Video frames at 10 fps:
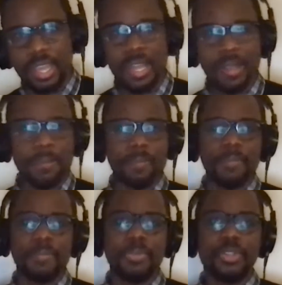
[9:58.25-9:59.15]

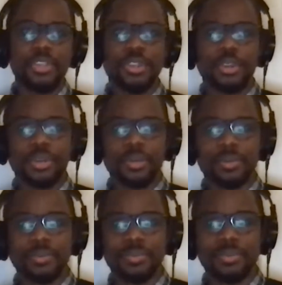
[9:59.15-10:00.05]
Um, you
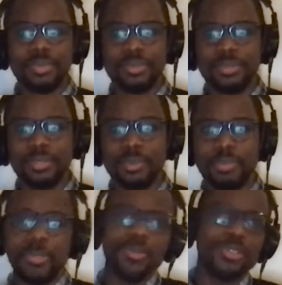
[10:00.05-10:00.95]
know, you know,
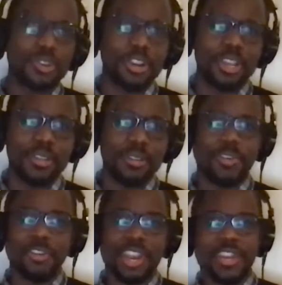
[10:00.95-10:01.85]
blue is
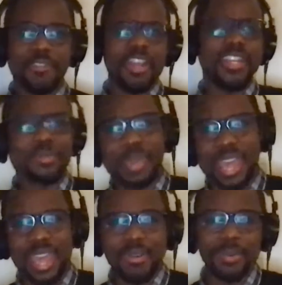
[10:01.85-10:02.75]
great, red is
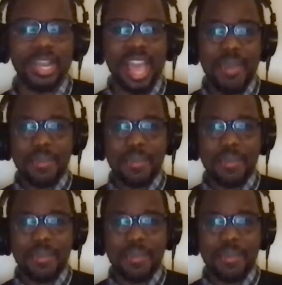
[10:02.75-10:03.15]
bad. Or I,